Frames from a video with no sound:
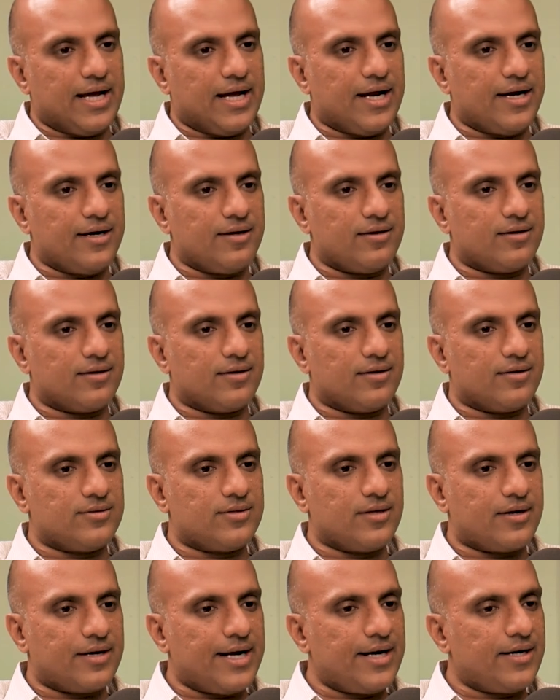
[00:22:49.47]
And
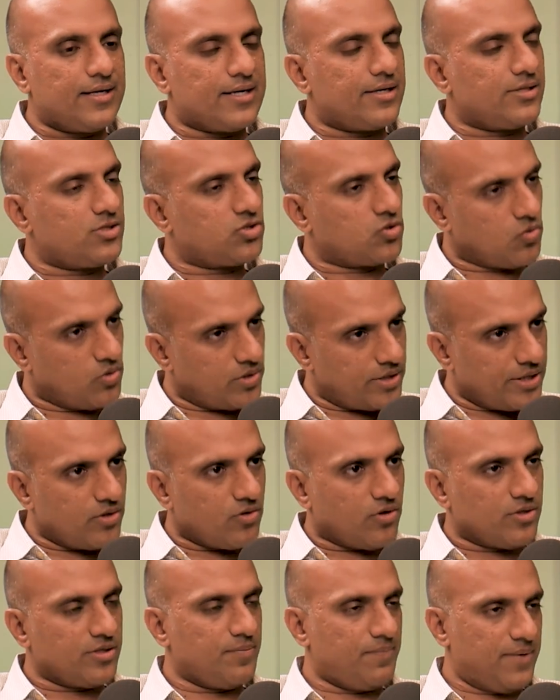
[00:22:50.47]
the rate that is
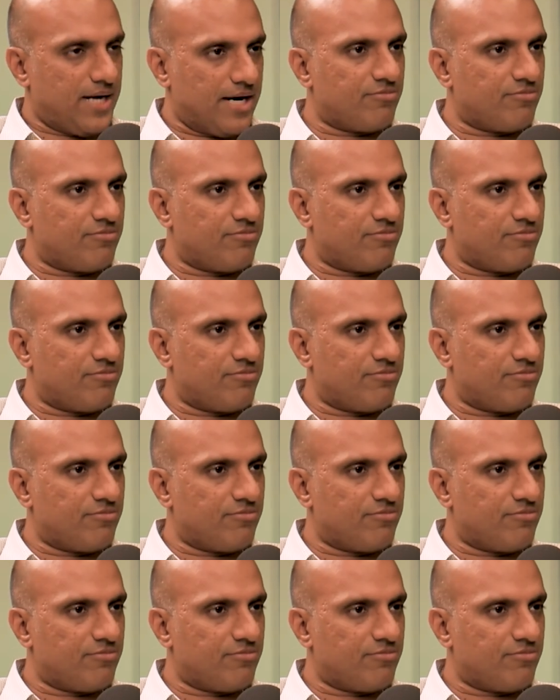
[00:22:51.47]
quoted on the